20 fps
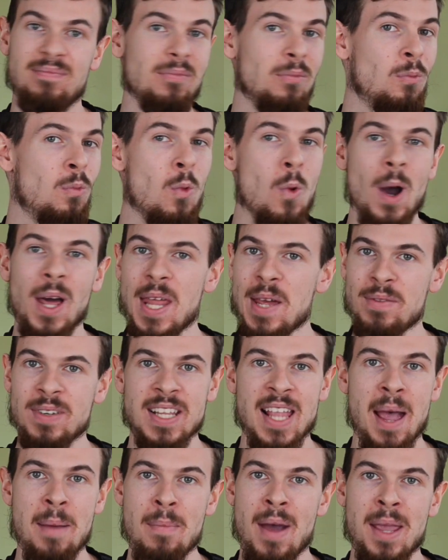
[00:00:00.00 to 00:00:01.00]
whatever
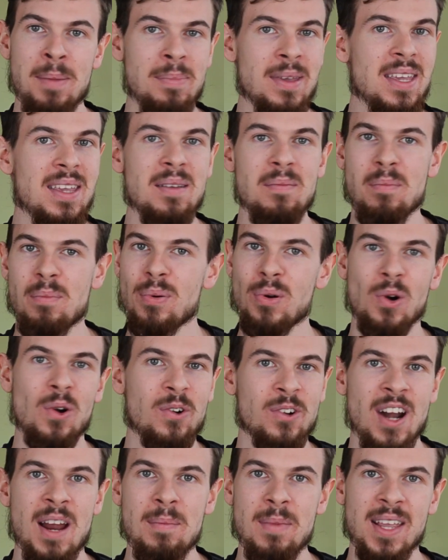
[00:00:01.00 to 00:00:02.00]
that might be,
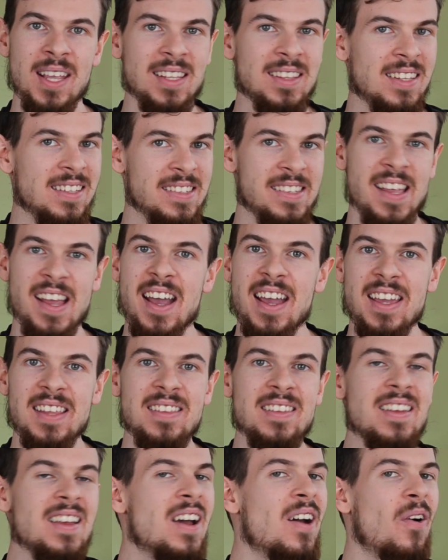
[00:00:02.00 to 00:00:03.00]
programming,
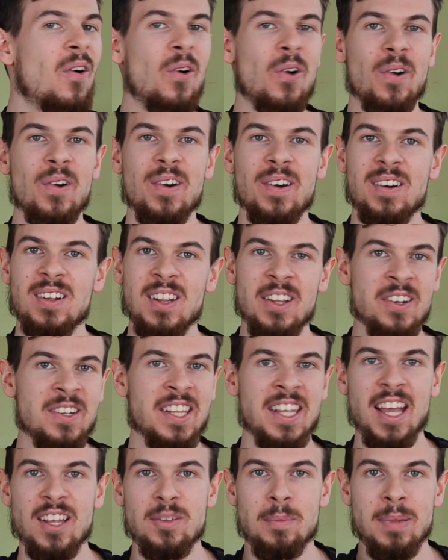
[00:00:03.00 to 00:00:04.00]
design, or
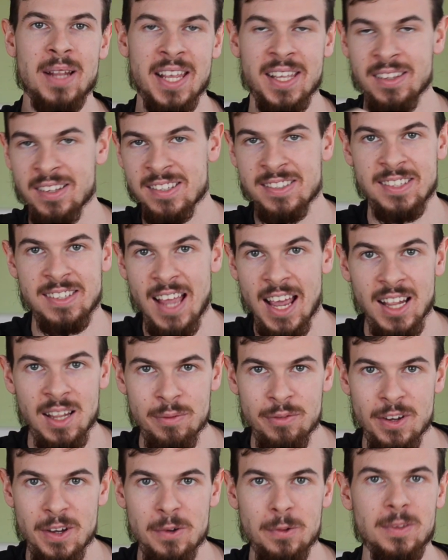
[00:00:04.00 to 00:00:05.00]
learning how to play the
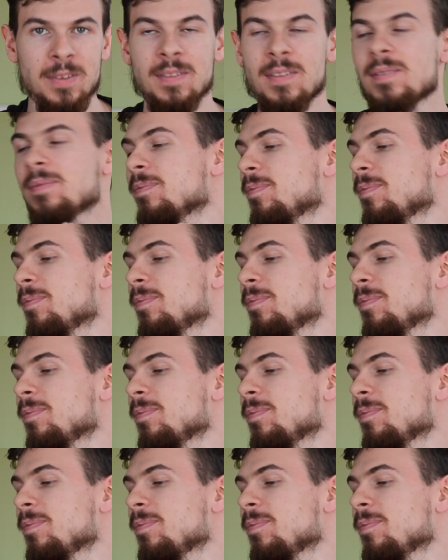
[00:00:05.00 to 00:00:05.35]
xylophone.